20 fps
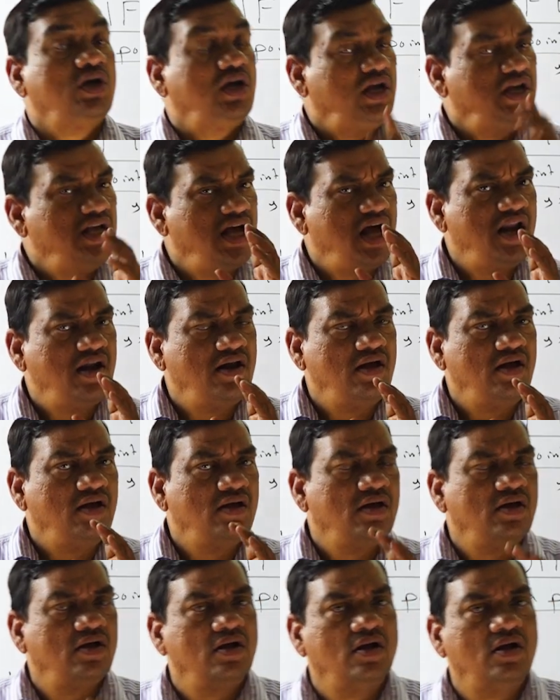Here,
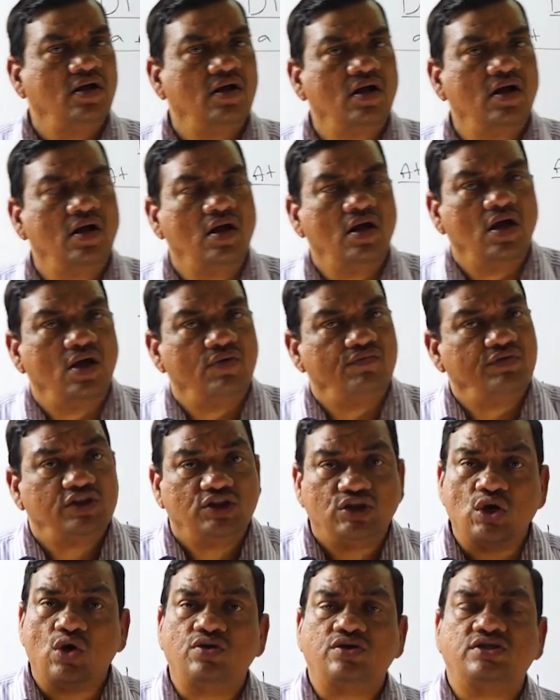
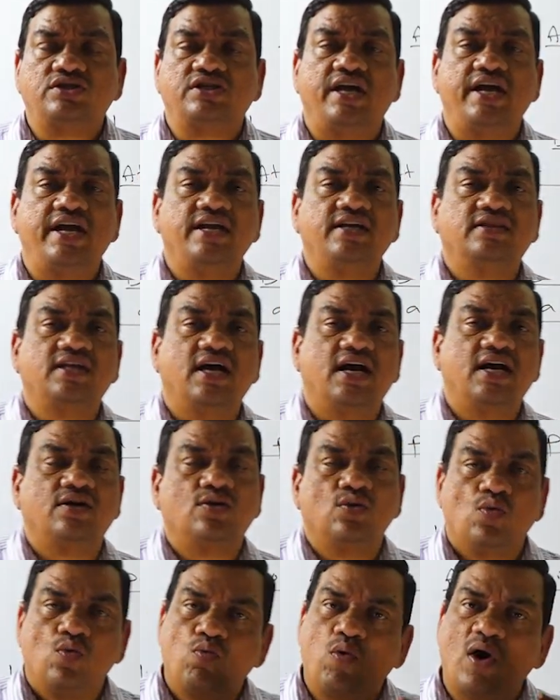without saying
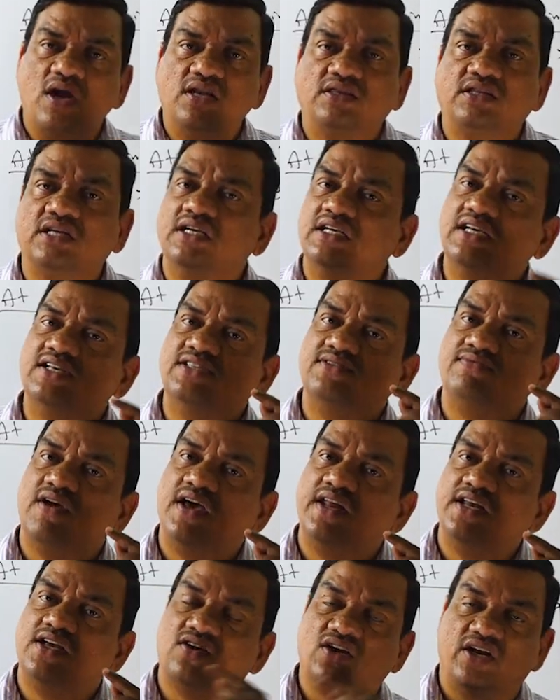that, one thing is
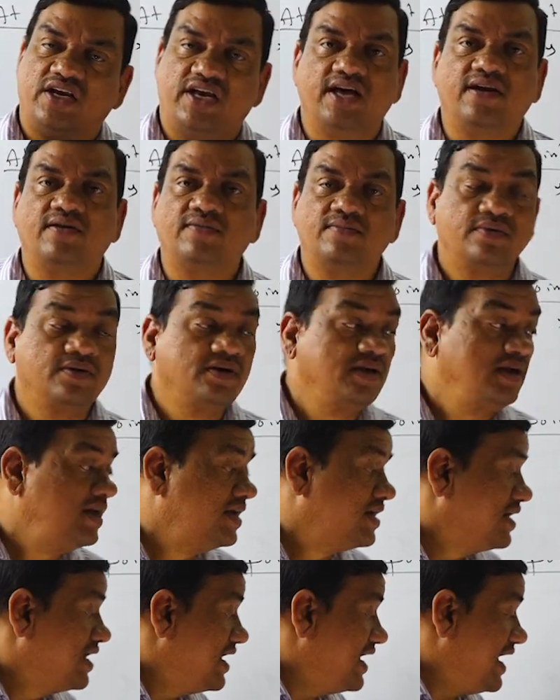very clear.
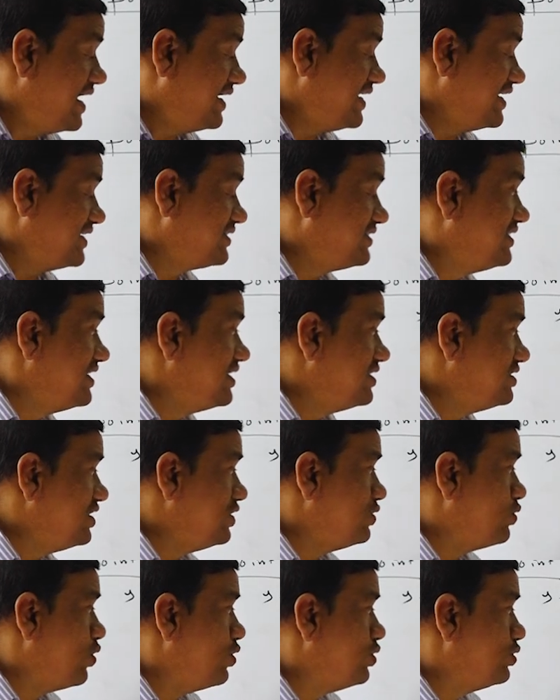At x is
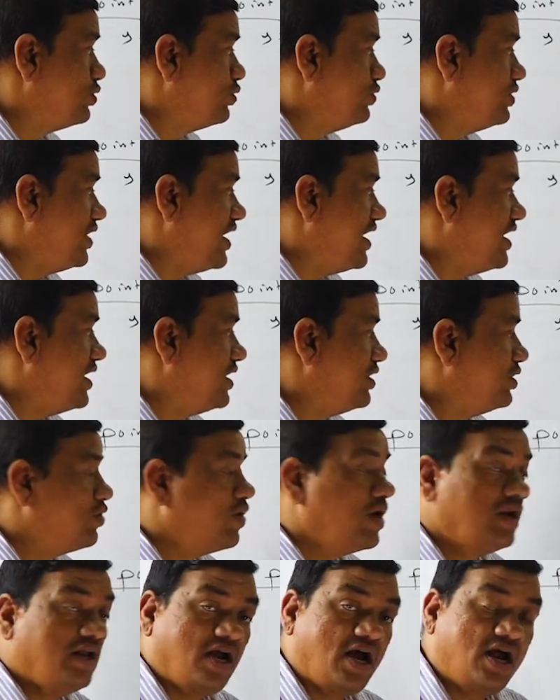equal to a, you
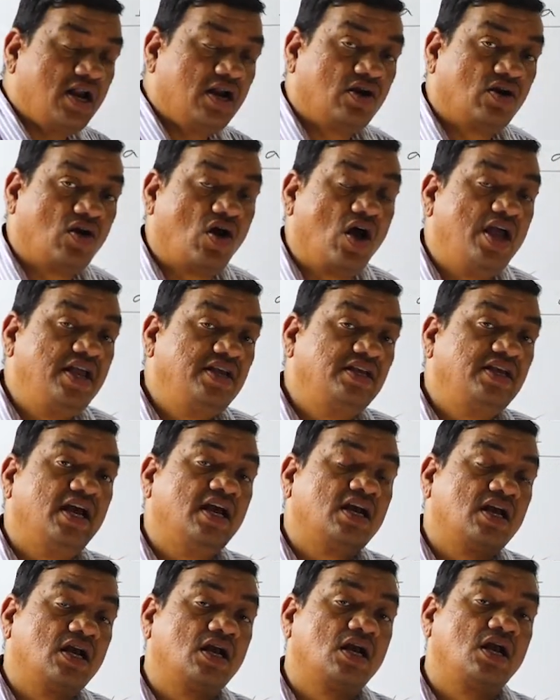are drawing
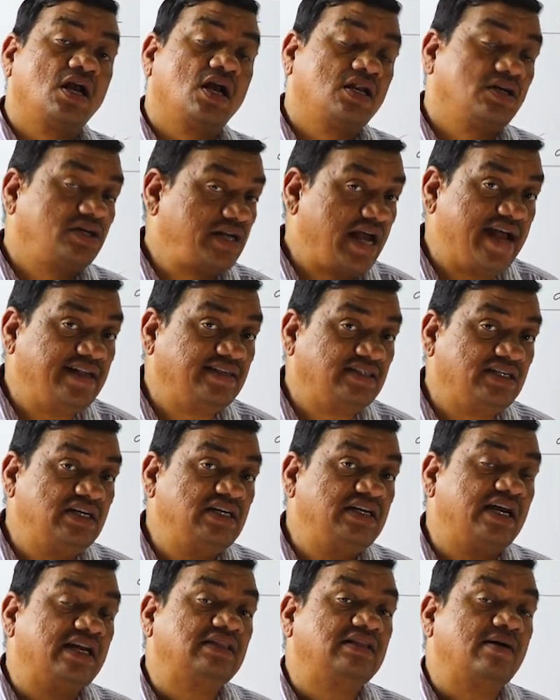a
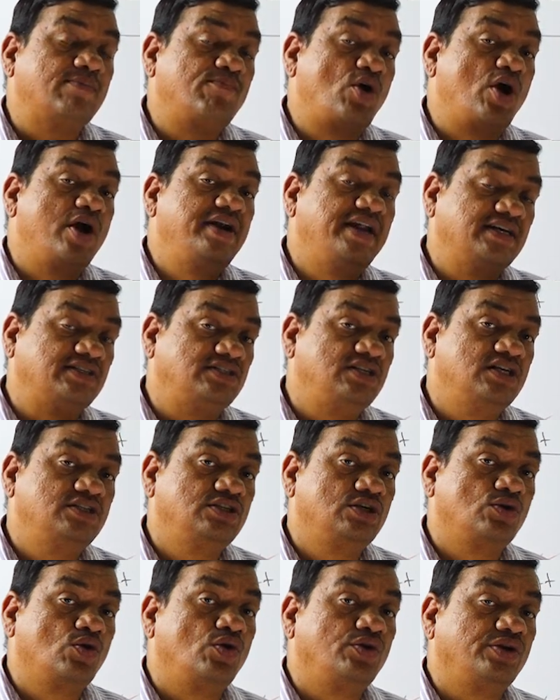tangent at the point x is
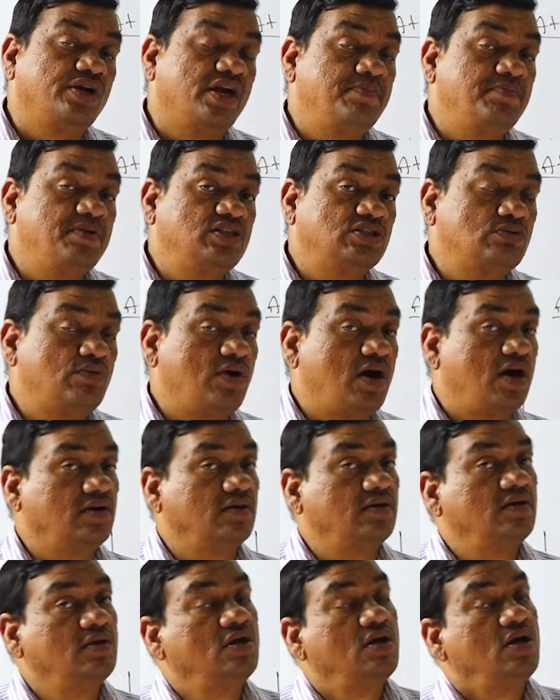equal to a means
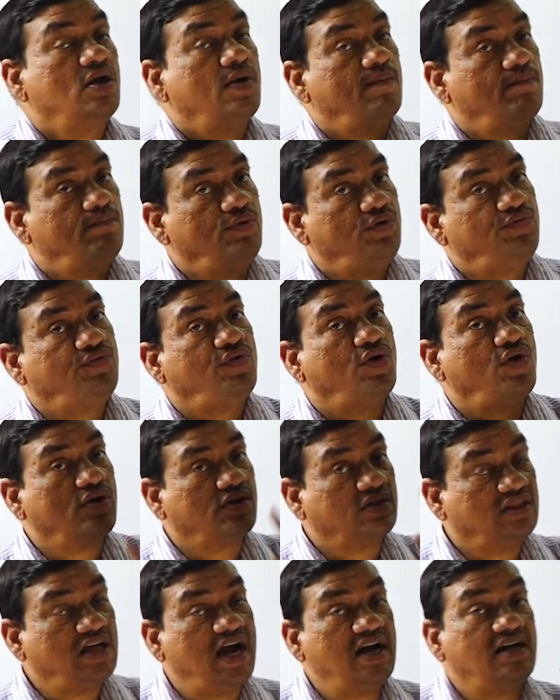what?
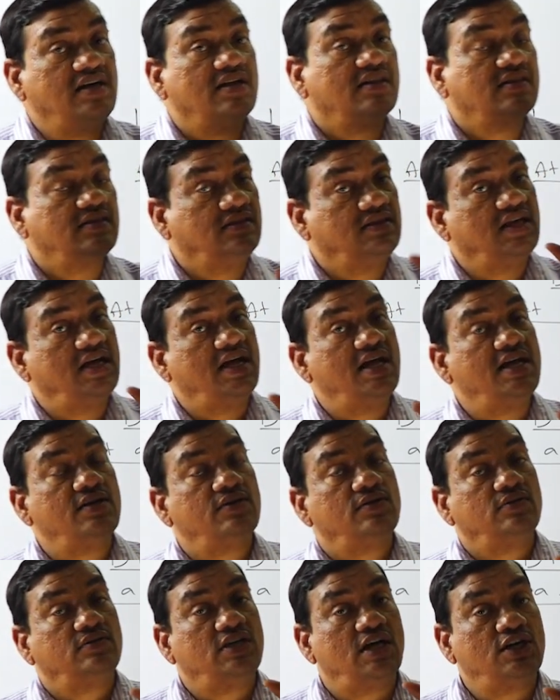Before that,
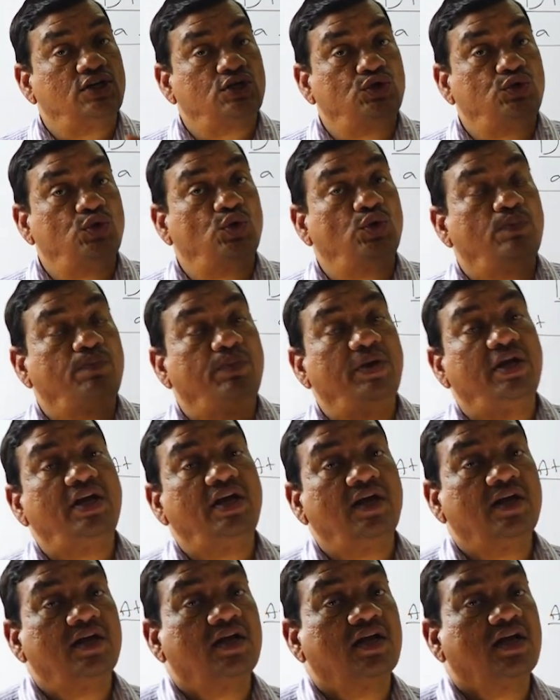that should
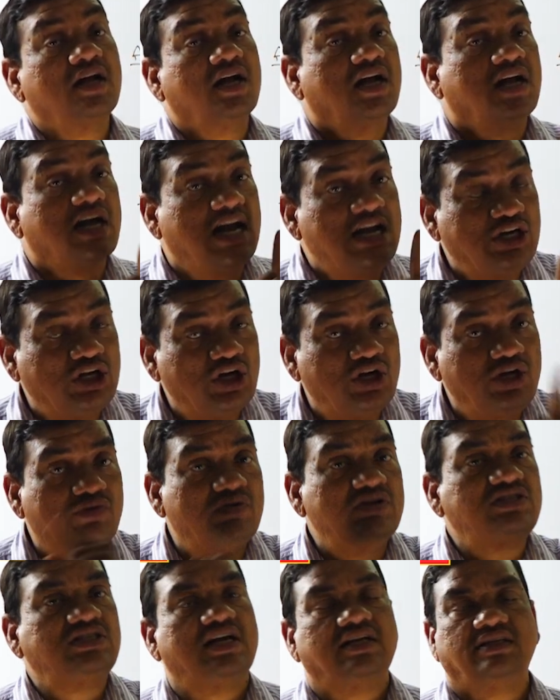be
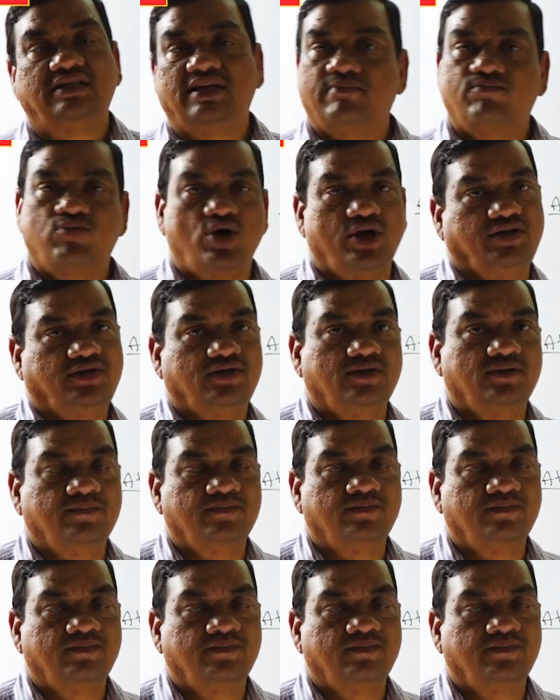continuous at that point.